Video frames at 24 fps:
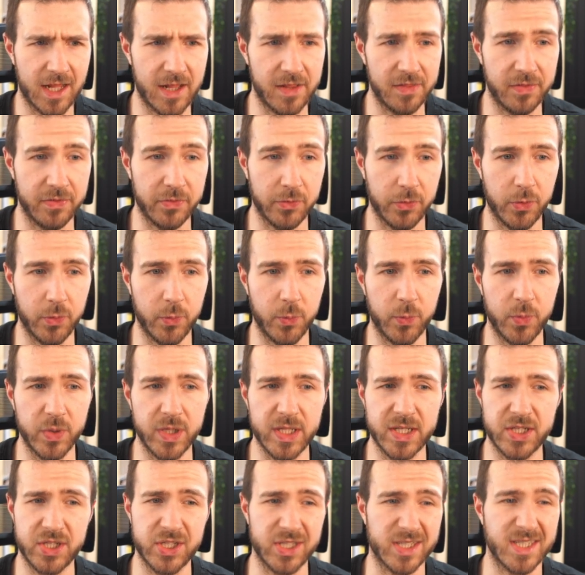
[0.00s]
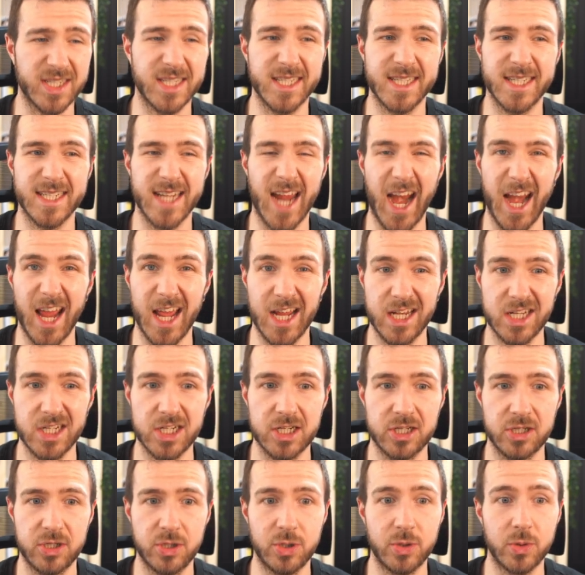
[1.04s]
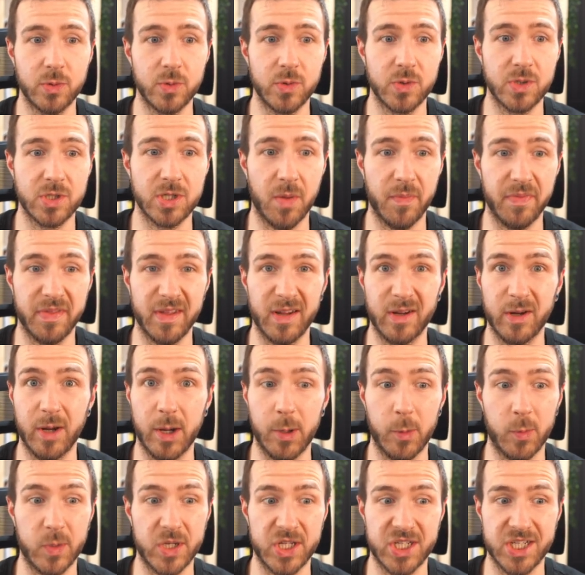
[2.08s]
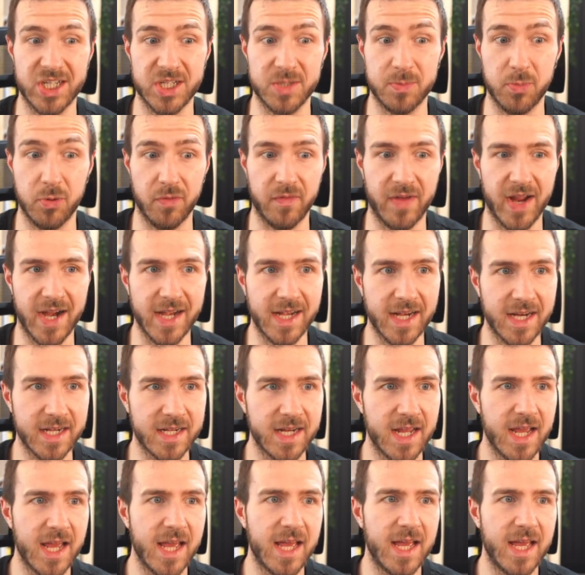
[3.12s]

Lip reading: although we just set it to something that we just provided.